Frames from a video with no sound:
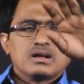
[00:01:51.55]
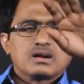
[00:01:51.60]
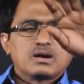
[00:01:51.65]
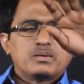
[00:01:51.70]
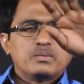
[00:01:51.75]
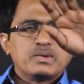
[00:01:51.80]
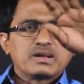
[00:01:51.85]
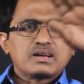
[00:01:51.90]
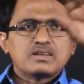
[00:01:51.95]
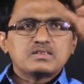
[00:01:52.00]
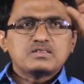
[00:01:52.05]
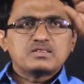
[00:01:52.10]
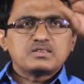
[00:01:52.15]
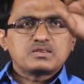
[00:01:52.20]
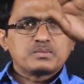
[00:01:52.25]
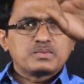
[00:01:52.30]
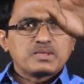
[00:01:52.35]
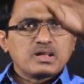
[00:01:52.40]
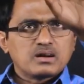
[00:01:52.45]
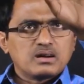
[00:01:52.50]
communication
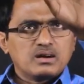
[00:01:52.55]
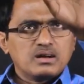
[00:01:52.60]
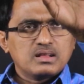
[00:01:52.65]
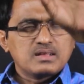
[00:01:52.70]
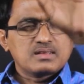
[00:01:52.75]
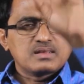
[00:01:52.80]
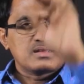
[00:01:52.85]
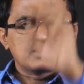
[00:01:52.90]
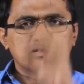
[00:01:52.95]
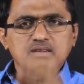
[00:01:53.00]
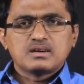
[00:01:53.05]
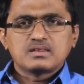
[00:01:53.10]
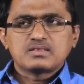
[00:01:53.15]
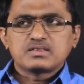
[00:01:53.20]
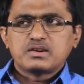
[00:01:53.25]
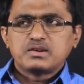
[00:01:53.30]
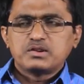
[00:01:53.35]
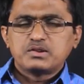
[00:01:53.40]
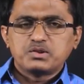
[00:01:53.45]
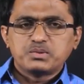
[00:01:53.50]
system they call this as
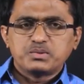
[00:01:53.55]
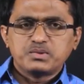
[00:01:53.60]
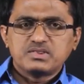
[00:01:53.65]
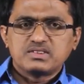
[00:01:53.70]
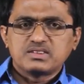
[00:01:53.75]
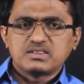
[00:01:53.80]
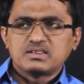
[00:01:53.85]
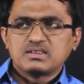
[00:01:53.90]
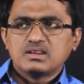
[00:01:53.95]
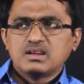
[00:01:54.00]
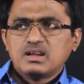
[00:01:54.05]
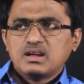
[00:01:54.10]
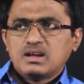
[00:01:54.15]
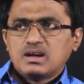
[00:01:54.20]
Gaussian distribution,